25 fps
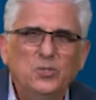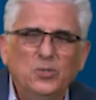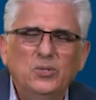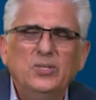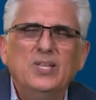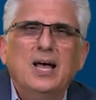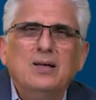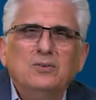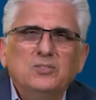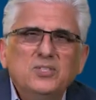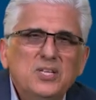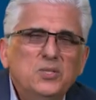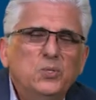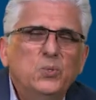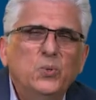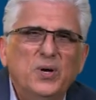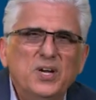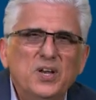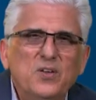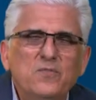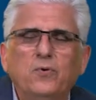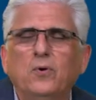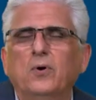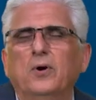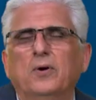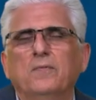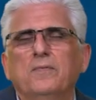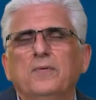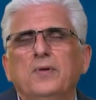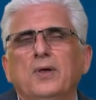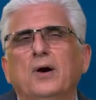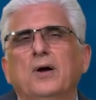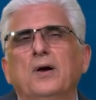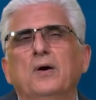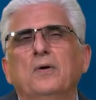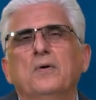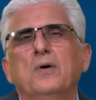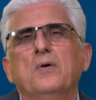2024,
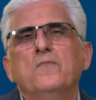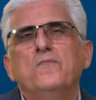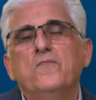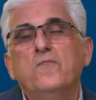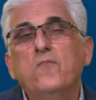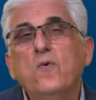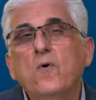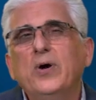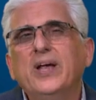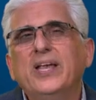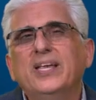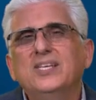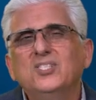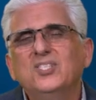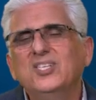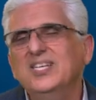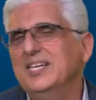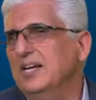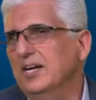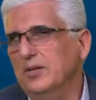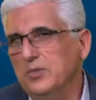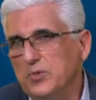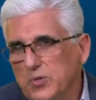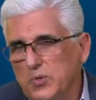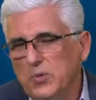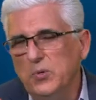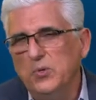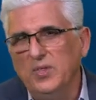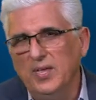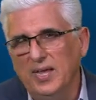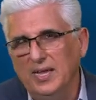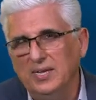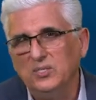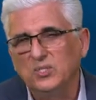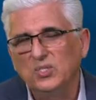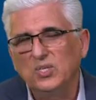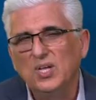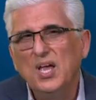we are focusing on two
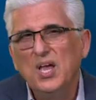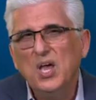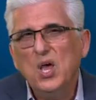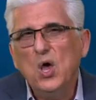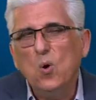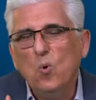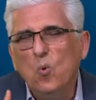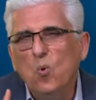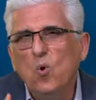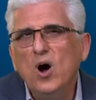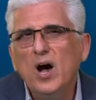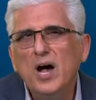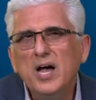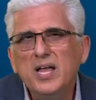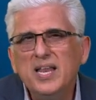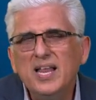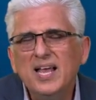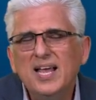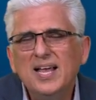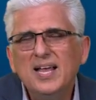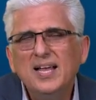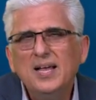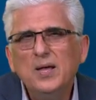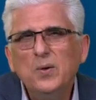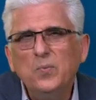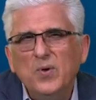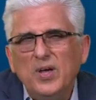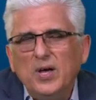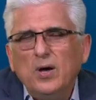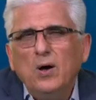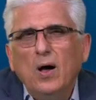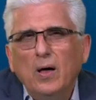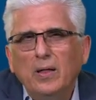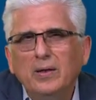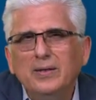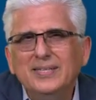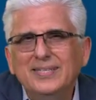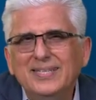things. One, we
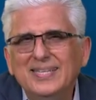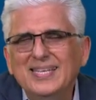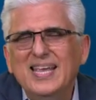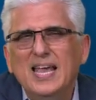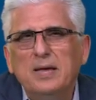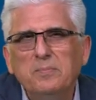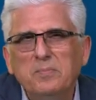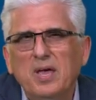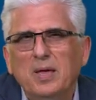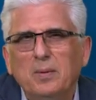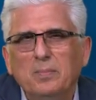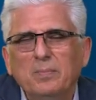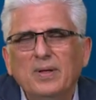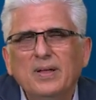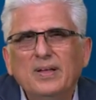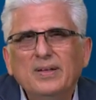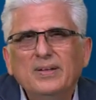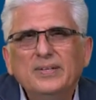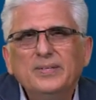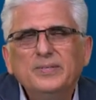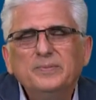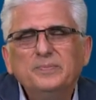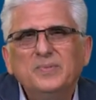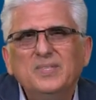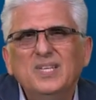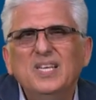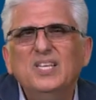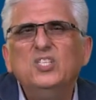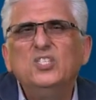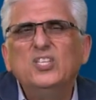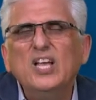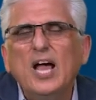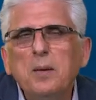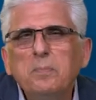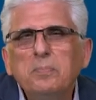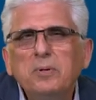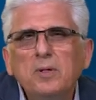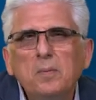call it DMM,
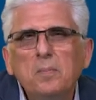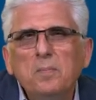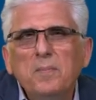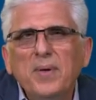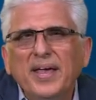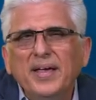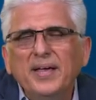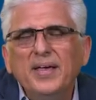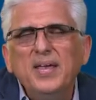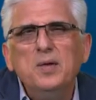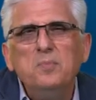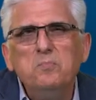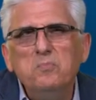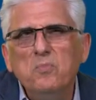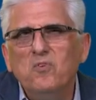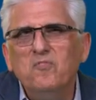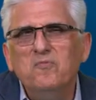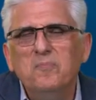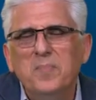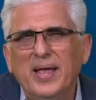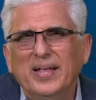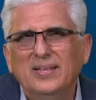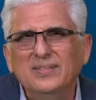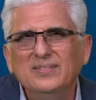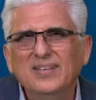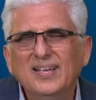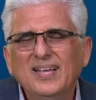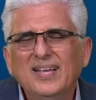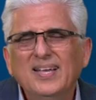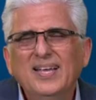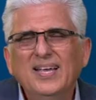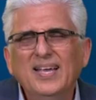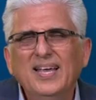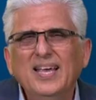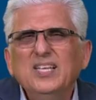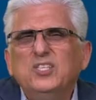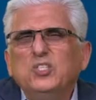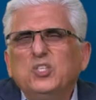Disciple Making Movement.
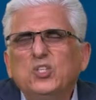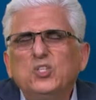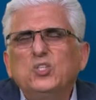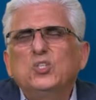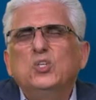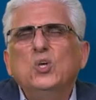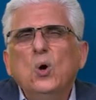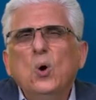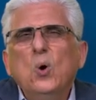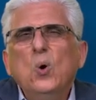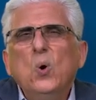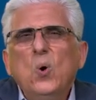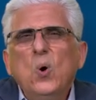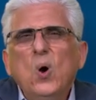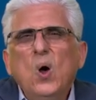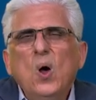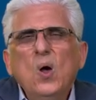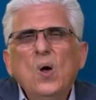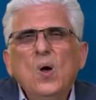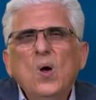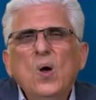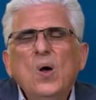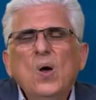It's so